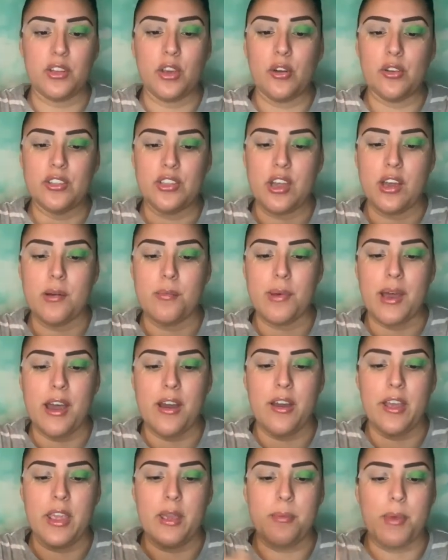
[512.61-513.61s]
told y'all
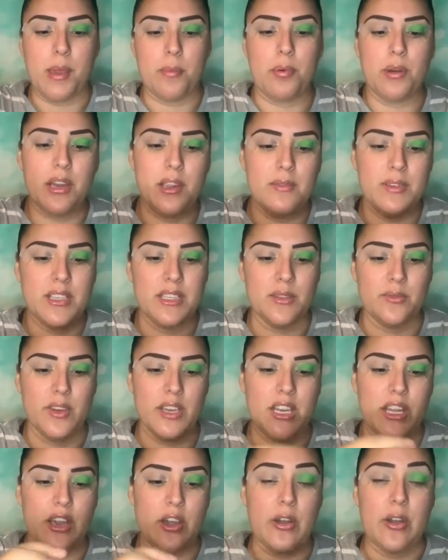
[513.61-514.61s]
about in my previous
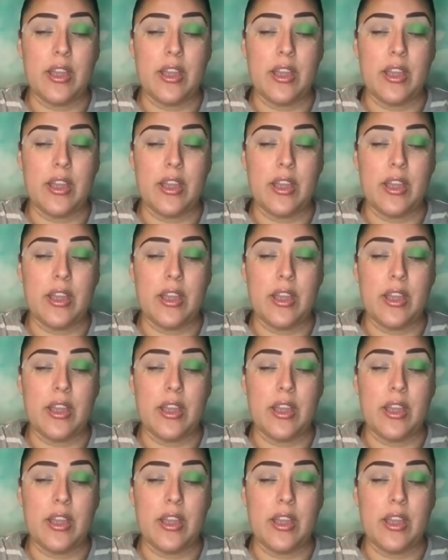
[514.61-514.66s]
video.